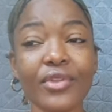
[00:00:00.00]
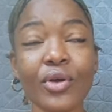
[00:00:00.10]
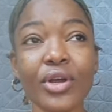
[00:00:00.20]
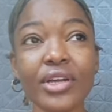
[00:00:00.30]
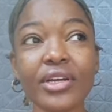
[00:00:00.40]

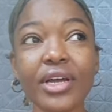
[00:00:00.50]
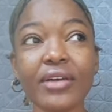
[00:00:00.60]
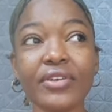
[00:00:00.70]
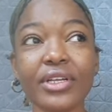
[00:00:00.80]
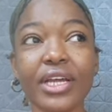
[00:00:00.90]
where you're
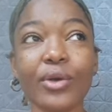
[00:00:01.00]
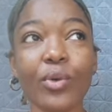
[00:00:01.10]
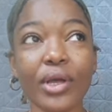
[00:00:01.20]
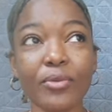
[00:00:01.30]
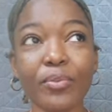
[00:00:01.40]
having like
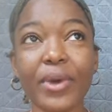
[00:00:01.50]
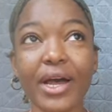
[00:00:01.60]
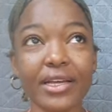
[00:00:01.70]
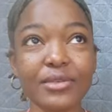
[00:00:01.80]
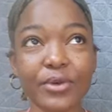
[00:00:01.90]
one
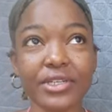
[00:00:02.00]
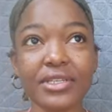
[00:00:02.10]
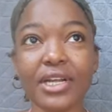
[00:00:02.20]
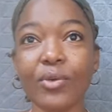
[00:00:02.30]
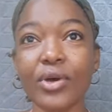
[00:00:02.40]
past
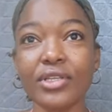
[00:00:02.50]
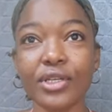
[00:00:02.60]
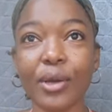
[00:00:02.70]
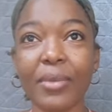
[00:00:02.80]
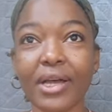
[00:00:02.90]
person that wants to
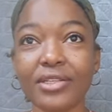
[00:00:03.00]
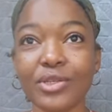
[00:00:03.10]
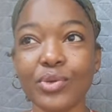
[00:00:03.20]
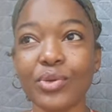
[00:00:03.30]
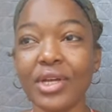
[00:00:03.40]
come back to
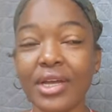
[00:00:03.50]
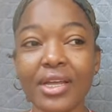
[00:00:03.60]
you